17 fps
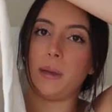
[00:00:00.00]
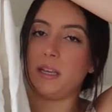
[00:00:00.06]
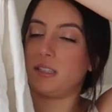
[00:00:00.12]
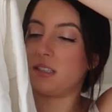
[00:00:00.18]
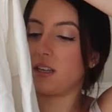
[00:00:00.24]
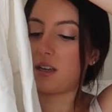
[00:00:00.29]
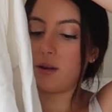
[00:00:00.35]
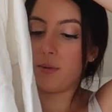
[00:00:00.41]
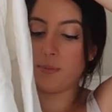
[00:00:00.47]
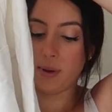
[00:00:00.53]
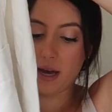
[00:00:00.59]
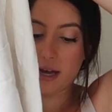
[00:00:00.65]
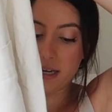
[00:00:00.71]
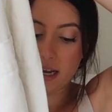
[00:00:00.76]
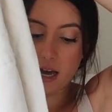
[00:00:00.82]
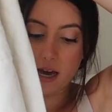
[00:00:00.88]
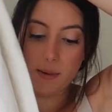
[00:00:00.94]
basic
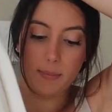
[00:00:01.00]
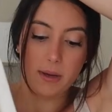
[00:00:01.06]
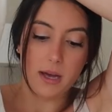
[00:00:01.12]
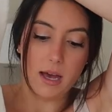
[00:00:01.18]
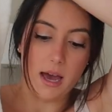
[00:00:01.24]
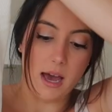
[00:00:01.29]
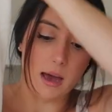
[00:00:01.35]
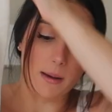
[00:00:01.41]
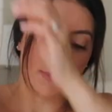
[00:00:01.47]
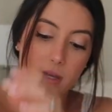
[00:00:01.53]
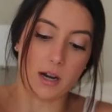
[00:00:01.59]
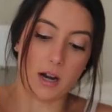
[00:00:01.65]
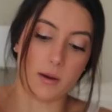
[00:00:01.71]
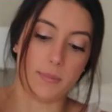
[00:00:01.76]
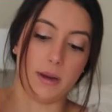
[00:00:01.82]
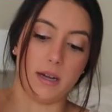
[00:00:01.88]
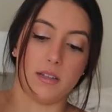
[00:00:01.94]
button up. There
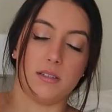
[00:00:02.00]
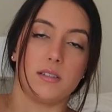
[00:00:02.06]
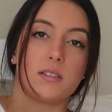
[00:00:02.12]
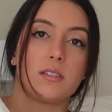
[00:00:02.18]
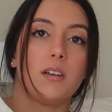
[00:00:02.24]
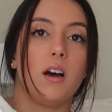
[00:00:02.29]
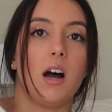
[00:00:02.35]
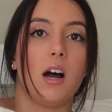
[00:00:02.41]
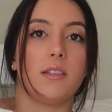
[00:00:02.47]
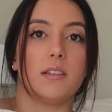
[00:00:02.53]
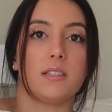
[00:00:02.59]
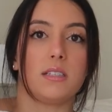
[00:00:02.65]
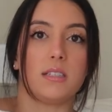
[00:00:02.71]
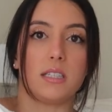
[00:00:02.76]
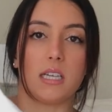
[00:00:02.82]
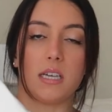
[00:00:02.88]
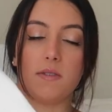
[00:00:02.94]
are buttons on the
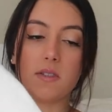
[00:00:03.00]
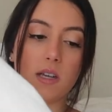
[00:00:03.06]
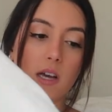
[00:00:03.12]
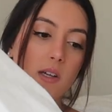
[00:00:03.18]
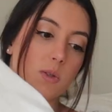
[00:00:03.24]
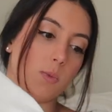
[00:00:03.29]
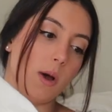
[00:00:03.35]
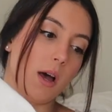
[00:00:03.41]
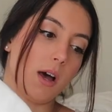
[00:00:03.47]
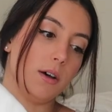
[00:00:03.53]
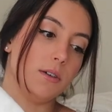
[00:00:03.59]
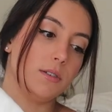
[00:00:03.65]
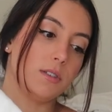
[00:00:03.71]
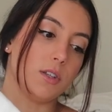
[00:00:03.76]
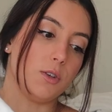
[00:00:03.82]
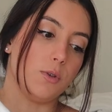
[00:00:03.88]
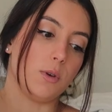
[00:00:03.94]
sleeves as
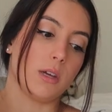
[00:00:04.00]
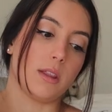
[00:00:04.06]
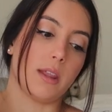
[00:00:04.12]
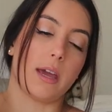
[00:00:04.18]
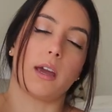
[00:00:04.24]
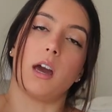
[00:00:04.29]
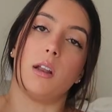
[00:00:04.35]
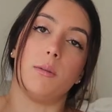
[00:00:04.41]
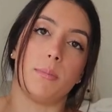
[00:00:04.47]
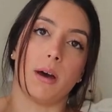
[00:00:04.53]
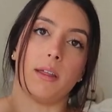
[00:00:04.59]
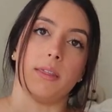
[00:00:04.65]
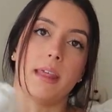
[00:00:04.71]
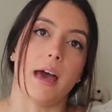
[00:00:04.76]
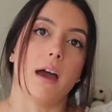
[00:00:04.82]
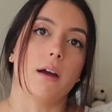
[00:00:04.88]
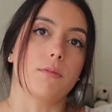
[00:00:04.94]
well, so you could like unbutton
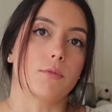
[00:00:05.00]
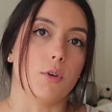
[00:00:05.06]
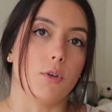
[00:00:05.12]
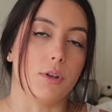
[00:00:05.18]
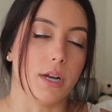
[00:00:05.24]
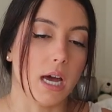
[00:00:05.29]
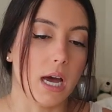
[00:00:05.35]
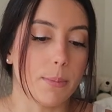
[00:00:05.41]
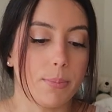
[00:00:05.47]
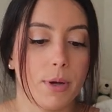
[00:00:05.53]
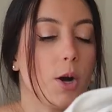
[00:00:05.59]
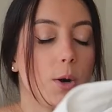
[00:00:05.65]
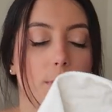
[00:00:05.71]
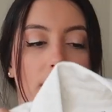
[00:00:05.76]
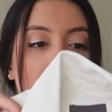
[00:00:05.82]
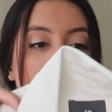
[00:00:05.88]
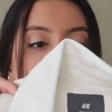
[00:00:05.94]
that, roll it up
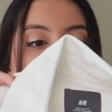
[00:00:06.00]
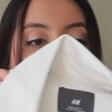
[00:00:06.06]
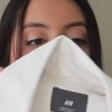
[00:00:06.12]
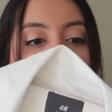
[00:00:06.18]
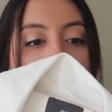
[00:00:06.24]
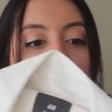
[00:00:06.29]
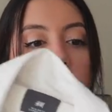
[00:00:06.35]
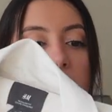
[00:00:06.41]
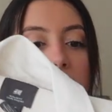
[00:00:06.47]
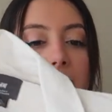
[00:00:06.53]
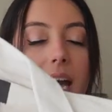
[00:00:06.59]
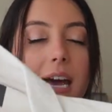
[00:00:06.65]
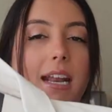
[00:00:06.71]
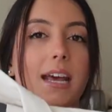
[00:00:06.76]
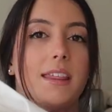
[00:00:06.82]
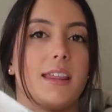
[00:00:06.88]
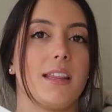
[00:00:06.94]
or whatever.
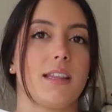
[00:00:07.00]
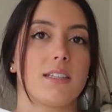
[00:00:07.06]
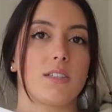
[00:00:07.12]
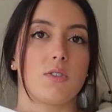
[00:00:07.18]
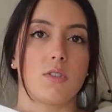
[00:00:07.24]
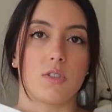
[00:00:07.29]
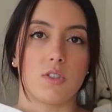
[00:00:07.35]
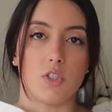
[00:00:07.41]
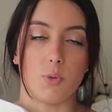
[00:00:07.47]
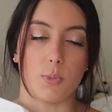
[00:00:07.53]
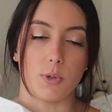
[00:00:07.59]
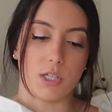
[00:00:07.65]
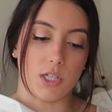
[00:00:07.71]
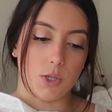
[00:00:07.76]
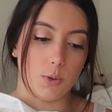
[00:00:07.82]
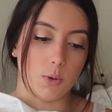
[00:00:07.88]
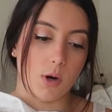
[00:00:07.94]
Again, I think this is super
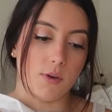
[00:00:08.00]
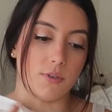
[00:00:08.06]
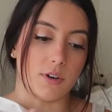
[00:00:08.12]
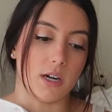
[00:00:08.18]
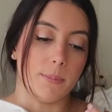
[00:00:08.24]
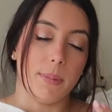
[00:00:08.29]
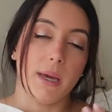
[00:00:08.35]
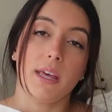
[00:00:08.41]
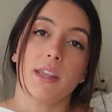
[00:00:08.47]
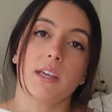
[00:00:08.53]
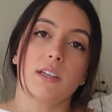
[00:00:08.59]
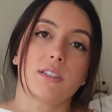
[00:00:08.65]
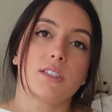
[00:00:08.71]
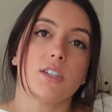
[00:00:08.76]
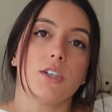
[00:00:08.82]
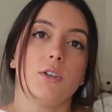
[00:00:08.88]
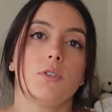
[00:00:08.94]
cute over a bathing
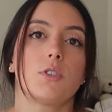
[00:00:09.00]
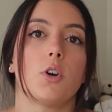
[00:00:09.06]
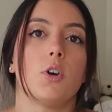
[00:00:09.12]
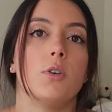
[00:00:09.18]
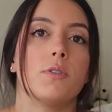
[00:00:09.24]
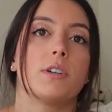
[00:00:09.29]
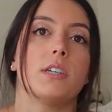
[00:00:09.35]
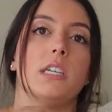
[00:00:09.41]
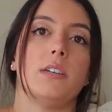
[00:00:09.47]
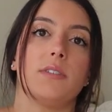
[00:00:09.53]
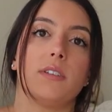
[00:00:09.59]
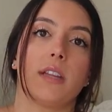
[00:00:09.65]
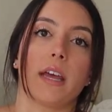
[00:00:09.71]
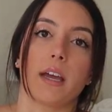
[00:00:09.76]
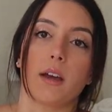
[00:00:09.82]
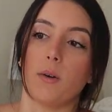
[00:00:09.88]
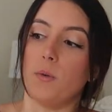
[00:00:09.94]
suit, over even
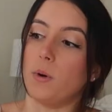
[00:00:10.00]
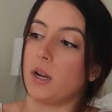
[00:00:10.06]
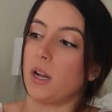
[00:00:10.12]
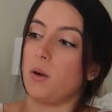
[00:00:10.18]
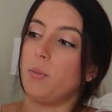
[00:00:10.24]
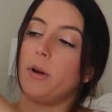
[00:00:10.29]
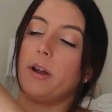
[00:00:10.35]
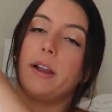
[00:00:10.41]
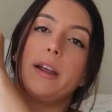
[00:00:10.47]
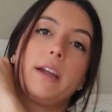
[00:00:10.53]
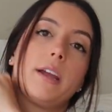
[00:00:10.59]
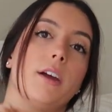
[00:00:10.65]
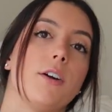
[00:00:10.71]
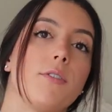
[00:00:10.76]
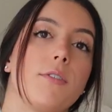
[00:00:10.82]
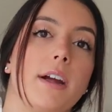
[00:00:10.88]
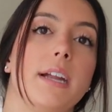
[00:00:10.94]
like what I'm wearing
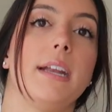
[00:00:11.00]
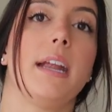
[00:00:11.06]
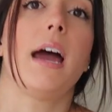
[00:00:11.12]
right